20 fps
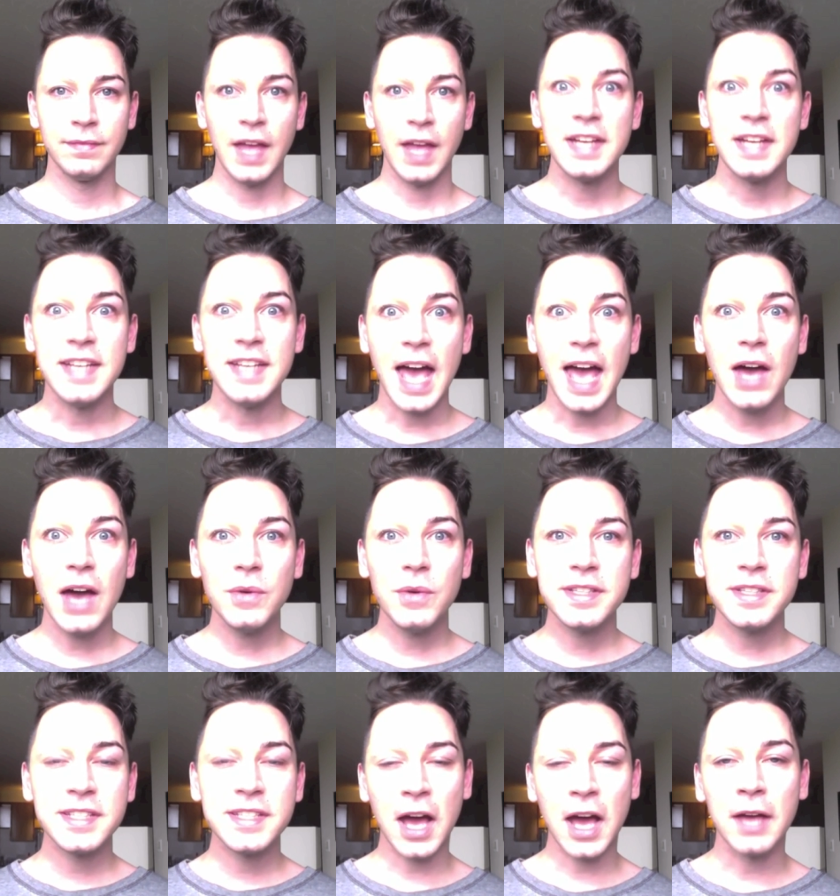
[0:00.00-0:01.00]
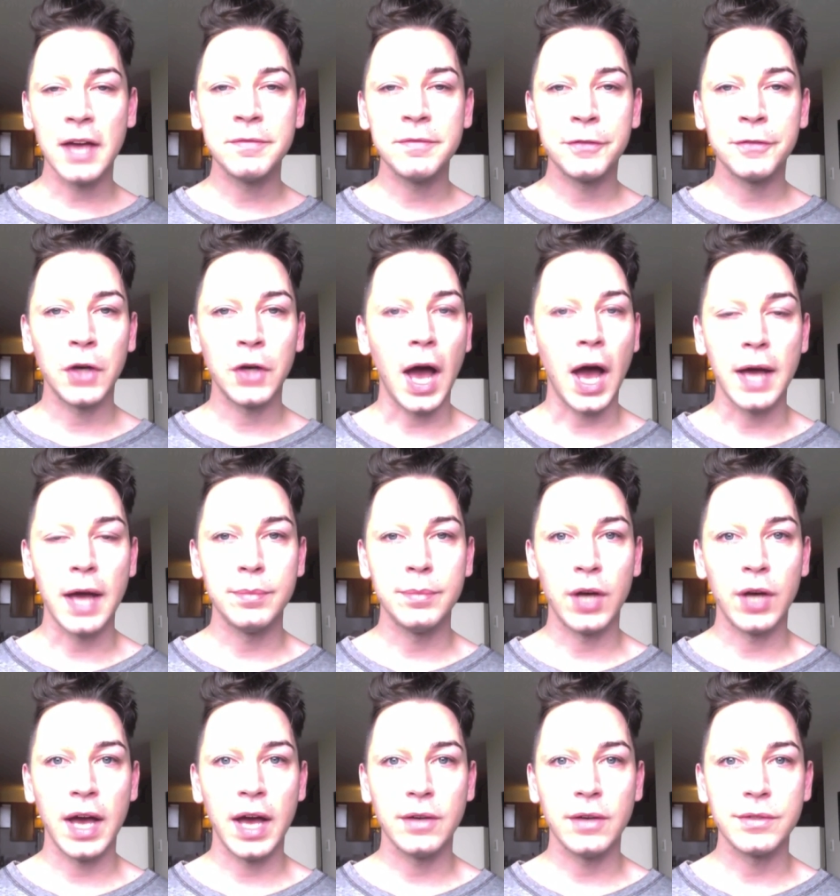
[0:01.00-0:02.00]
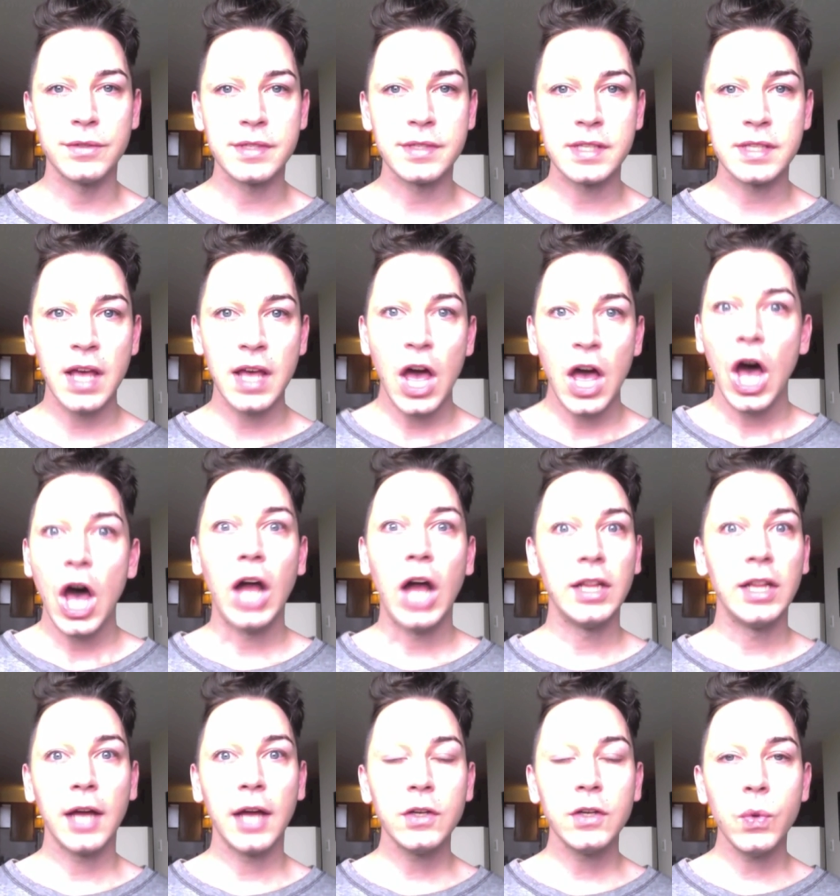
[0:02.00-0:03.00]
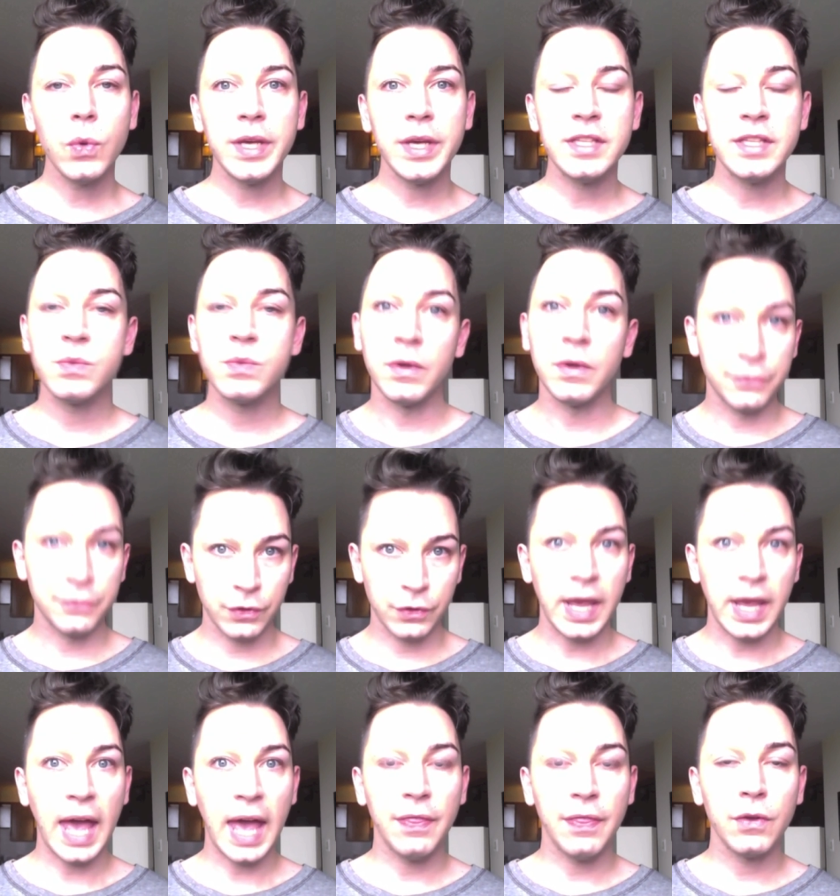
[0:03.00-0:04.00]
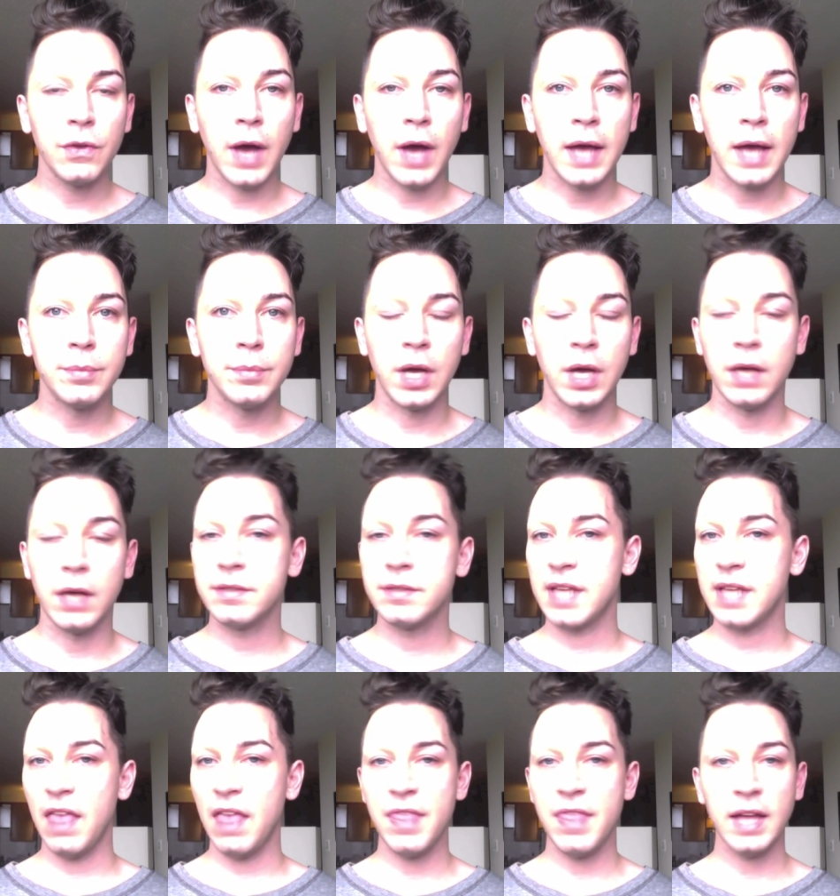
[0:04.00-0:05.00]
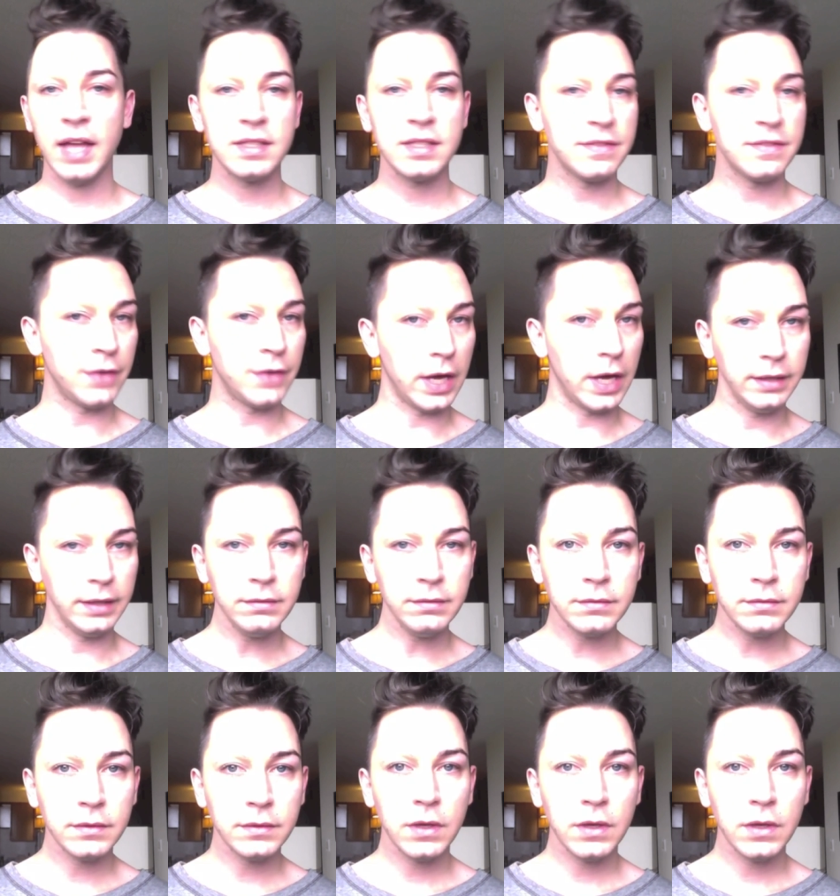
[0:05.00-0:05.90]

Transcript: Now it's time for eyebrows. A lot of queens will freehand their eyebrows, and that's fine.